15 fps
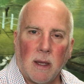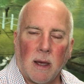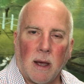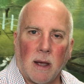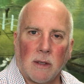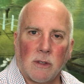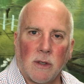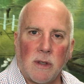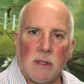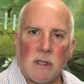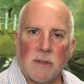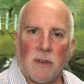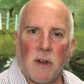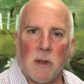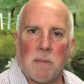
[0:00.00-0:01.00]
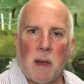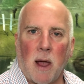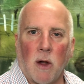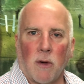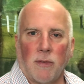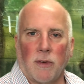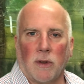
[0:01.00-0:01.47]
Uh, so this is very
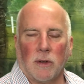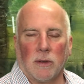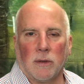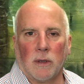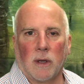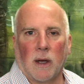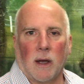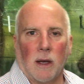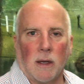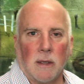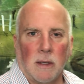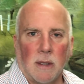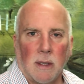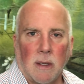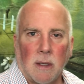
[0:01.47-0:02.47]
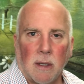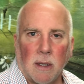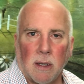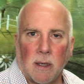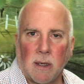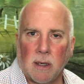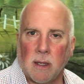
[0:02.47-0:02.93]
powerful uh,
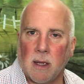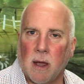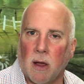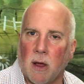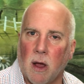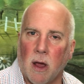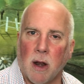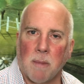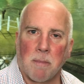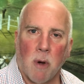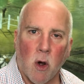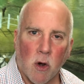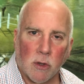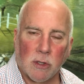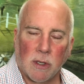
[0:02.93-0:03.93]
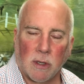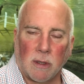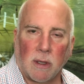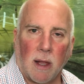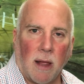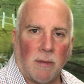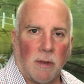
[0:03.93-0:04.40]
on a personal
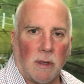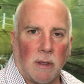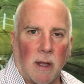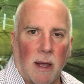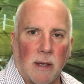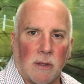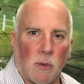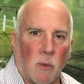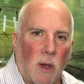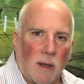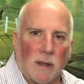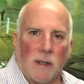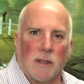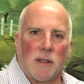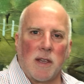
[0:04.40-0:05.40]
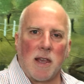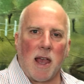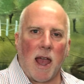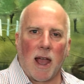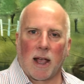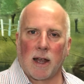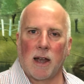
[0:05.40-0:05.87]
level as well as the
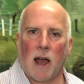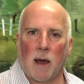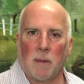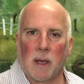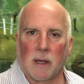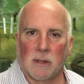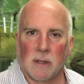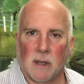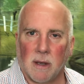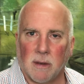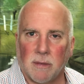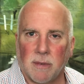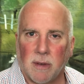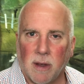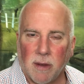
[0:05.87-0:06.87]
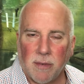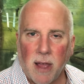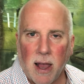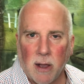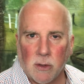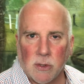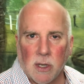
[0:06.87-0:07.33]
economics of, of
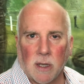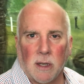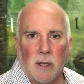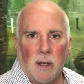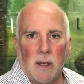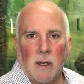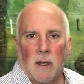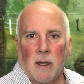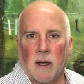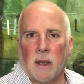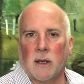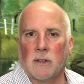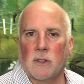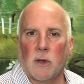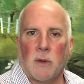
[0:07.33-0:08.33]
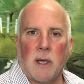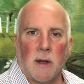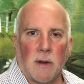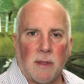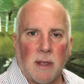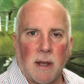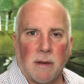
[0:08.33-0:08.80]
housing. Uh, so here
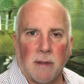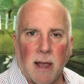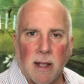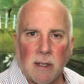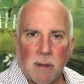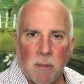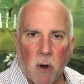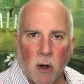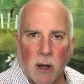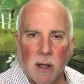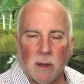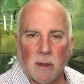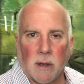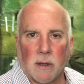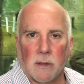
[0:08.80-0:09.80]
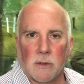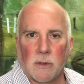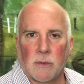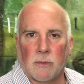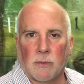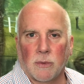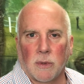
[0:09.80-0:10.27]
in the Atlanta market,
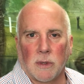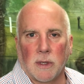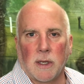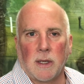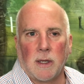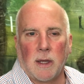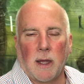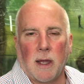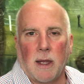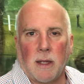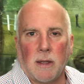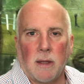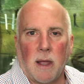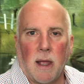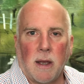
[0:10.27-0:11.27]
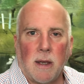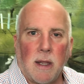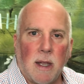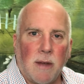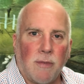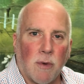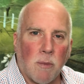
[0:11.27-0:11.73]
there's really a, a
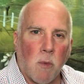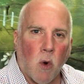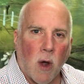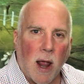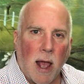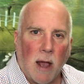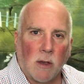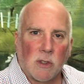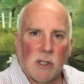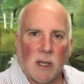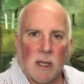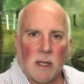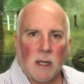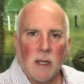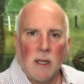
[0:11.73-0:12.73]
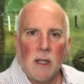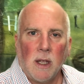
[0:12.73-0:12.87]
need for more housing.